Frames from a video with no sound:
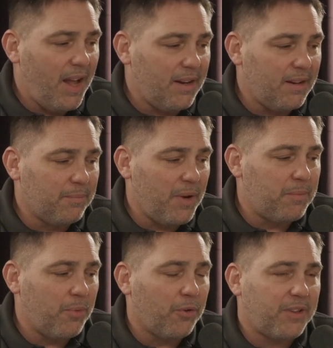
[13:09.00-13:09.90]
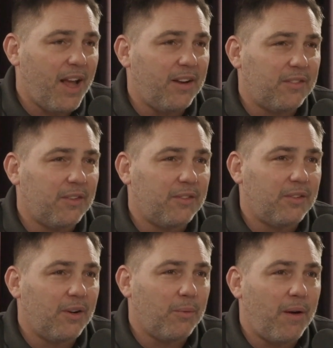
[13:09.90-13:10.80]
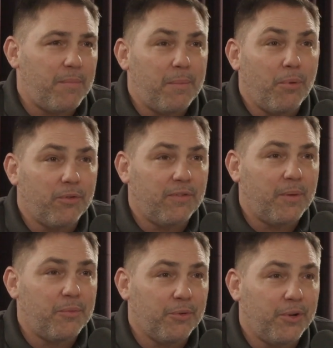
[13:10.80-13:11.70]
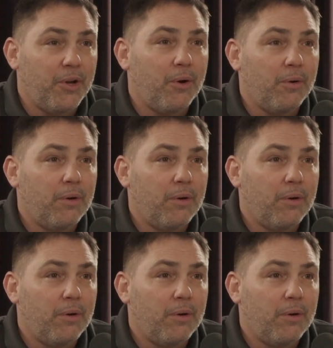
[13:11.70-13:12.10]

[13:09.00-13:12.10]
and in both cases, I've met both of them through you.